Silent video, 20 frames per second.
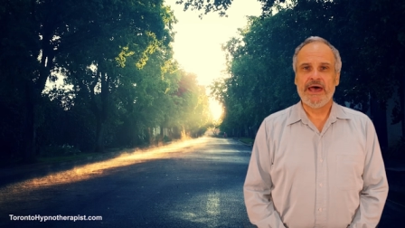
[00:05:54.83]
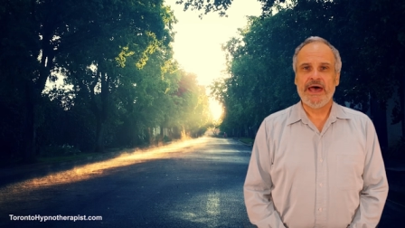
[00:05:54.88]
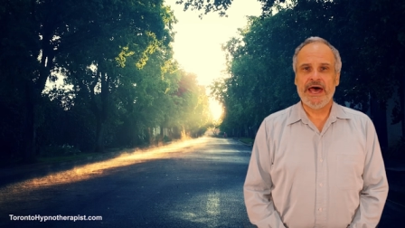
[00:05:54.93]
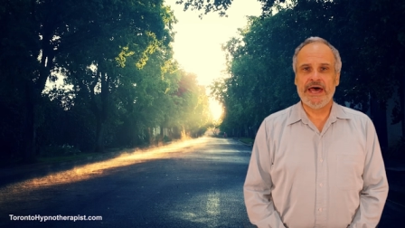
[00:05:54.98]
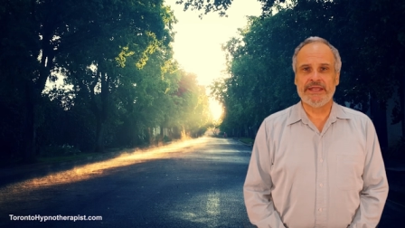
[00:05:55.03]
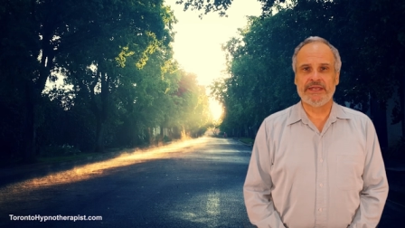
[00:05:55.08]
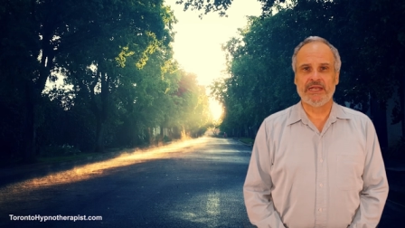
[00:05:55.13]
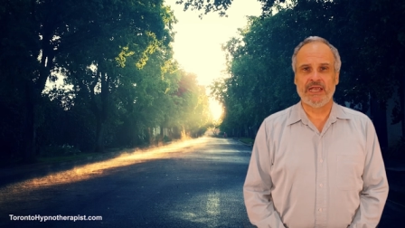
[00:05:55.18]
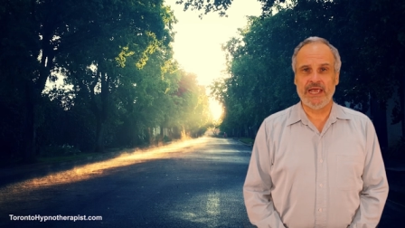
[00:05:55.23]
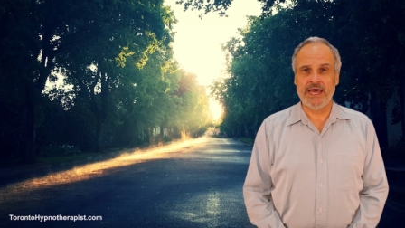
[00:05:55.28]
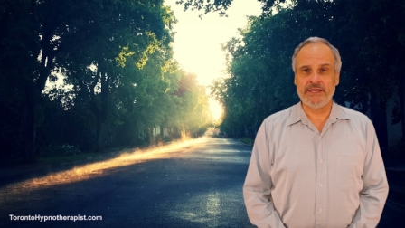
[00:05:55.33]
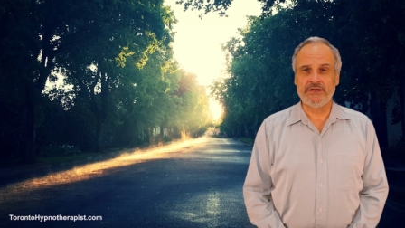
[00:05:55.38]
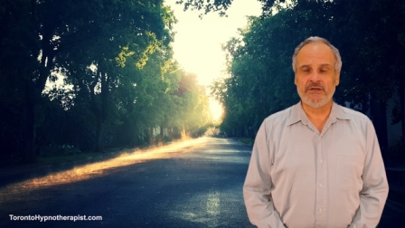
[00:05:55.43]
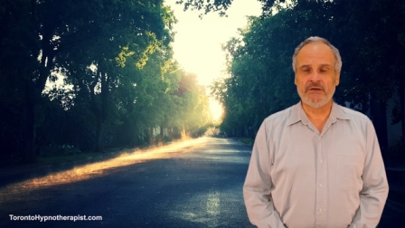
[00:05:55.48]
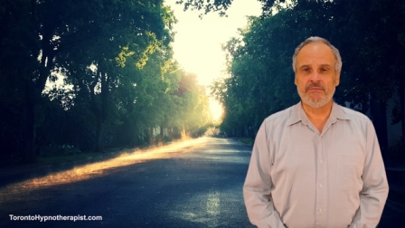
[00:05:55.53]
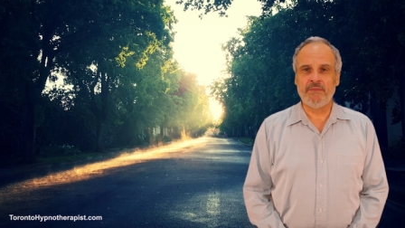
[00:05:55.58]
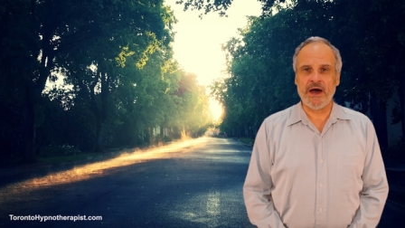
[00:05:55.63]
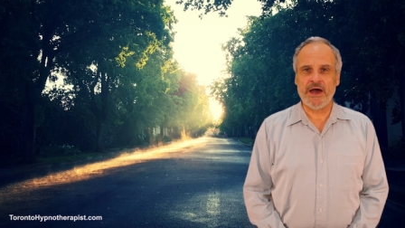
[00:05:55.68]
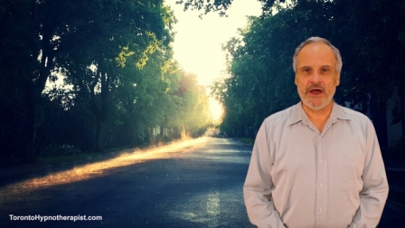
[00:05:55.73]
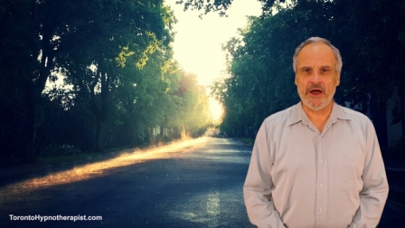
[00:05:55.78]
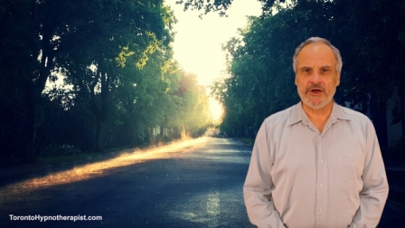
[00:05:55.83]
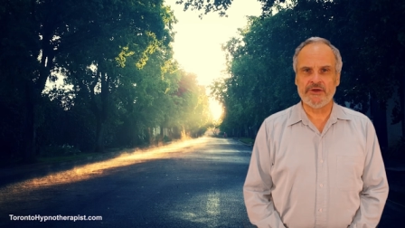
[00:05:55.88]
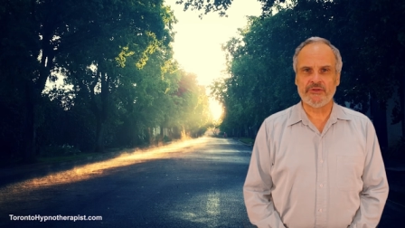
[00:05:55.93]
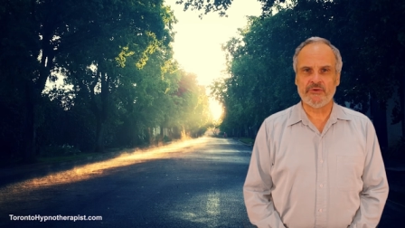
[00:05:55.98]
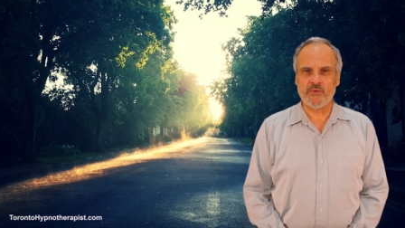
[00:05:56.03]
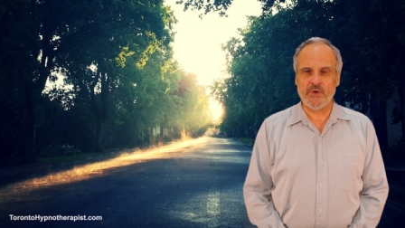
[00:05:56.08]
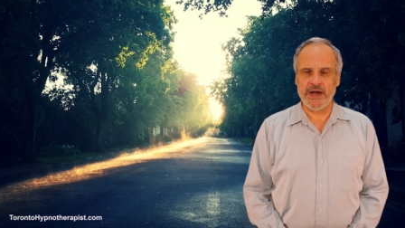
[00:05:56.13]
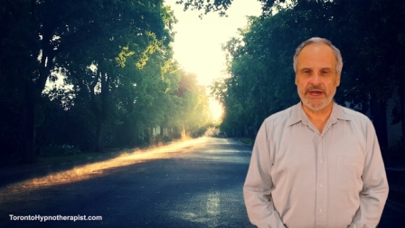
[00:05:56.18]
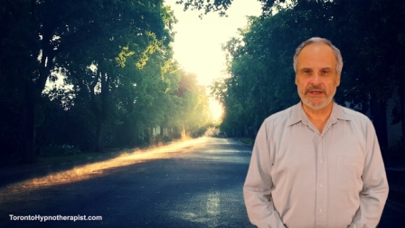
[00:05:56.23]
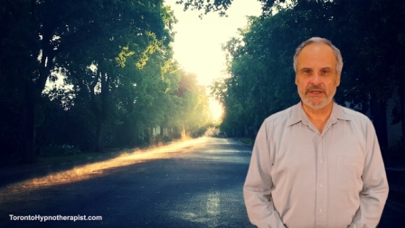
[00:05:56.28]
and led to my
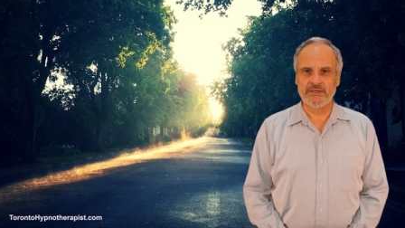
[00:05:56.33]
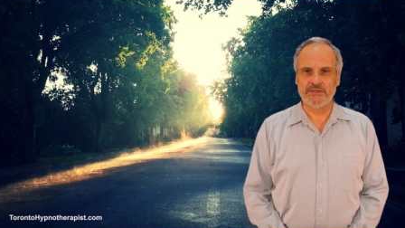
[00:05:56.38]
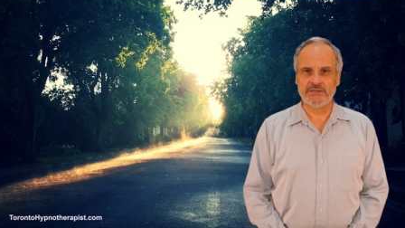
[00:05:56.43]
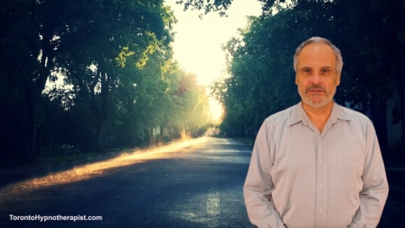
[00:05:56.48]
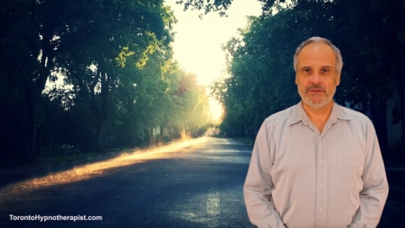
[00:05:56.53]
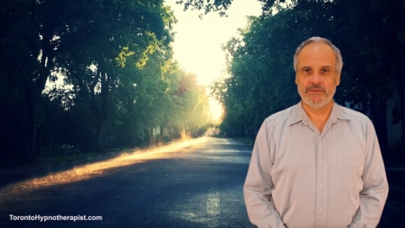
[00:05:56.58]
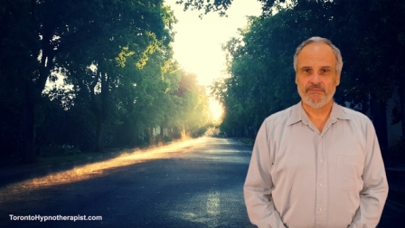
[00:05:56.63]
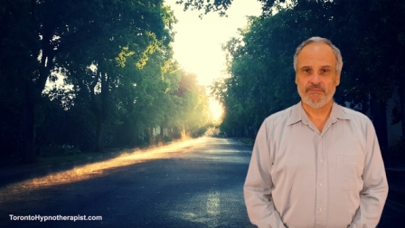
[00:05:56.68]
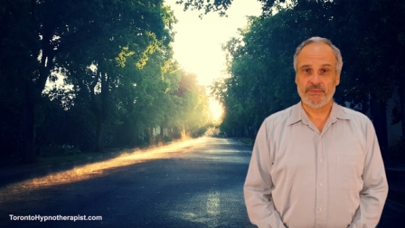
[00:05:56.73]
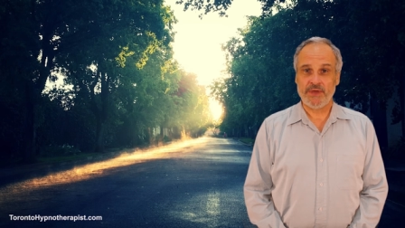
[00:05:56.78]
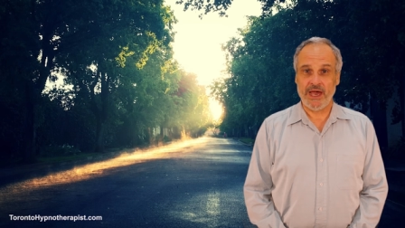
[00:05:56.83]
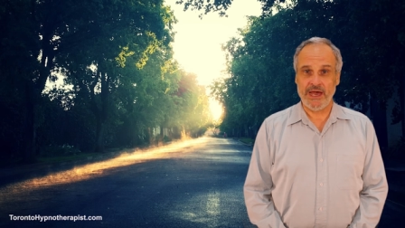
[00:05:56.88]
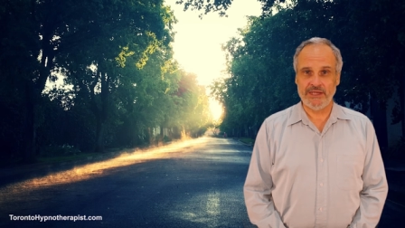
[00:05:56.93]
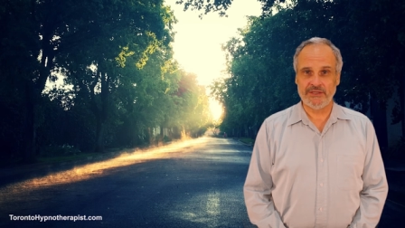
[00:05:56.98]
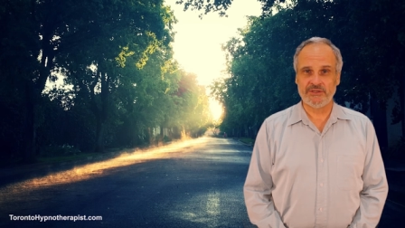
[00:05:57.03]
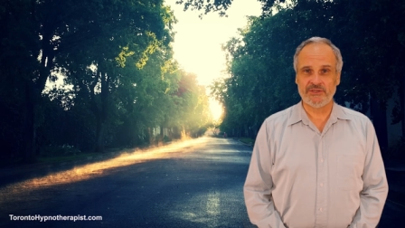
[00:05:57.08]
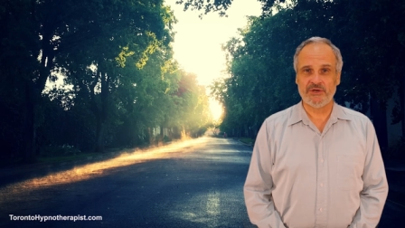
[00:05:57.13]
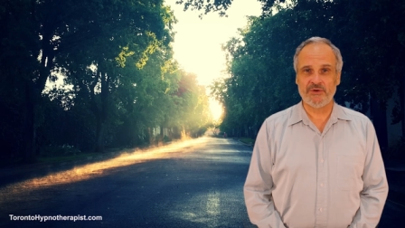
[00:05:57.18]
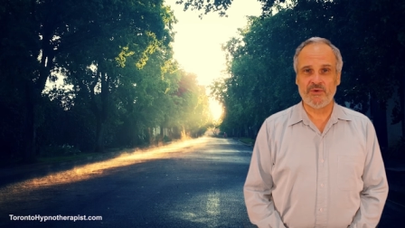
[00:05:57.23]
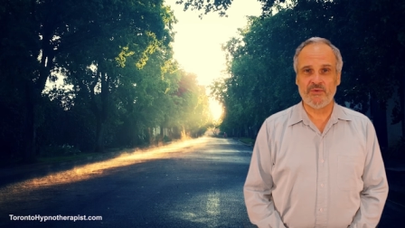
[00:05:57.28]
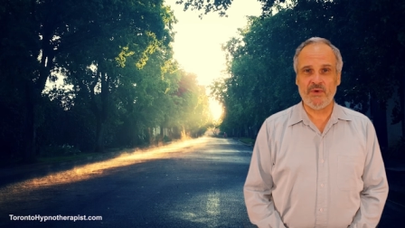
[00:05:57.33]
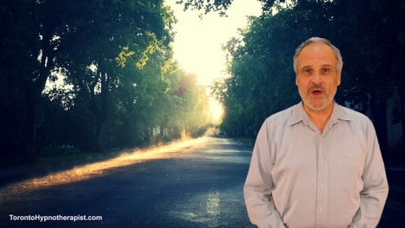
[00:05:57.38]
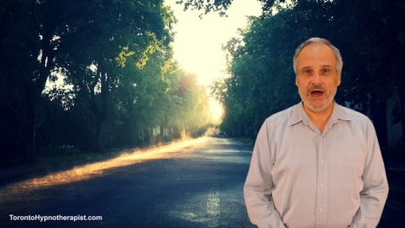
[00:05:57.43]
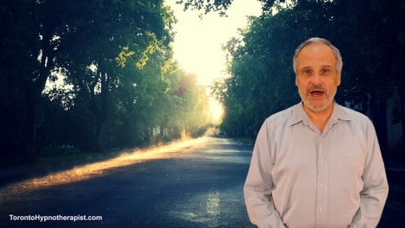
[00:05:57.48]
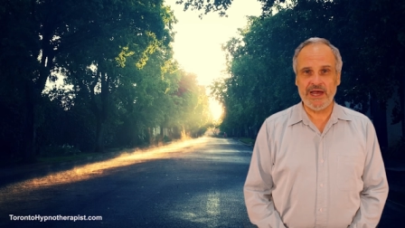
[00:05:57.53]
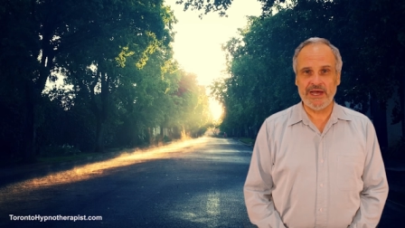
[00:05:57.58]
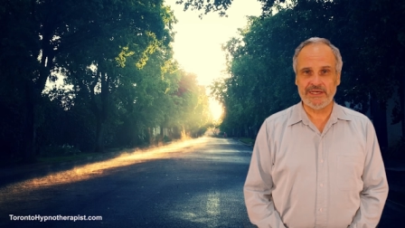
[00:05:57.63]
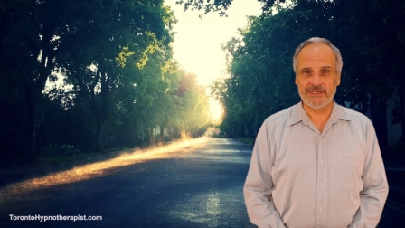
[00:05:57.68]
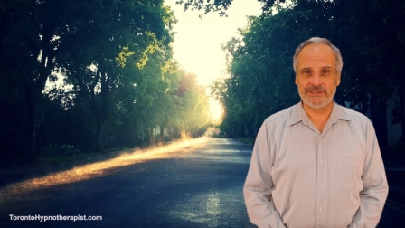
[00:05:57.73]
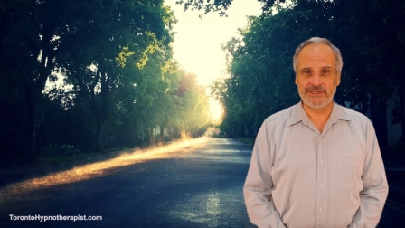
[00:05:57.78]
arthritis and
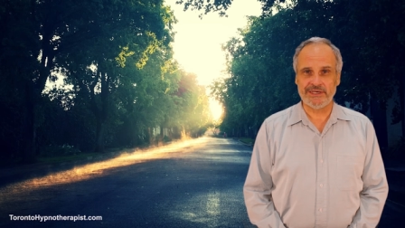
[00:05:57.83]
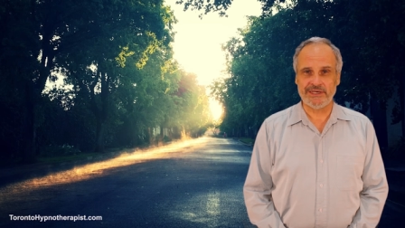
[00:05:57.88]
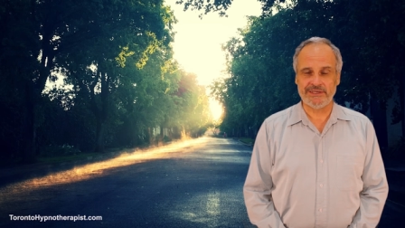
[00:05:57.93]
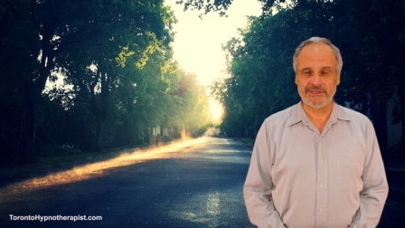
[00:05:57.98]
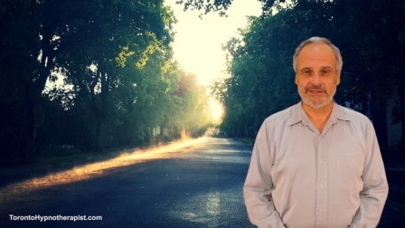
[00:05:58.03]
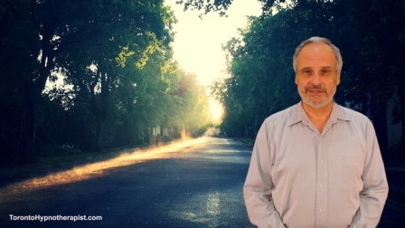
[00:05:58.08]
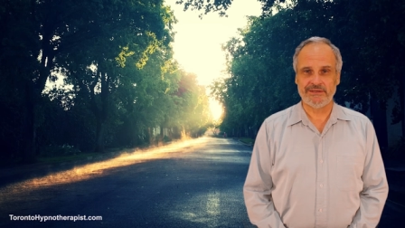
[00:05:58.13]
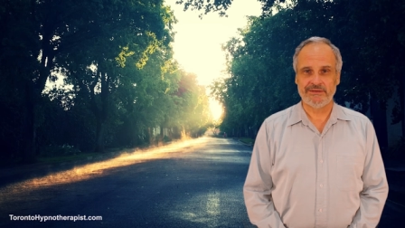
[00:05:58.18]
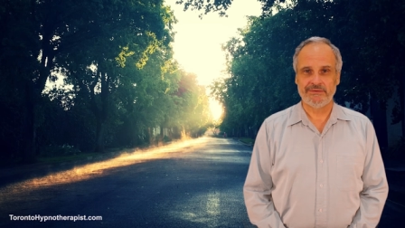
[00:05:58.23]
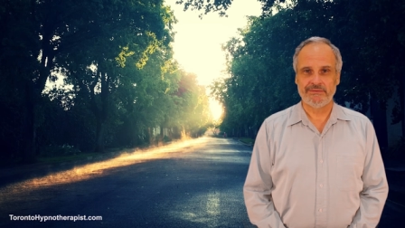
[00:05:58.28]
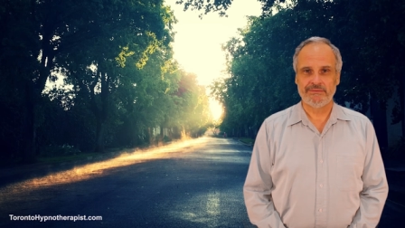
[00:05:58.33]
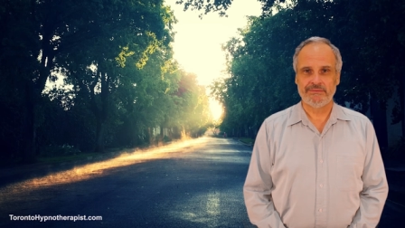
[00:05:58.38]
psoriasis.